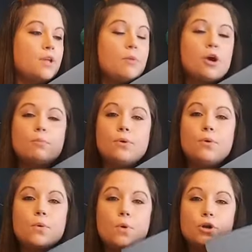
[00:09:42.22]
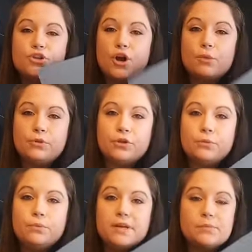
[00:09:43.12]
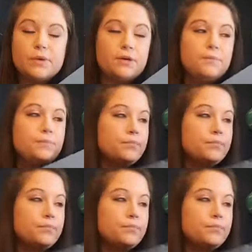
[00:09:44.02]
purple or dark blue as well.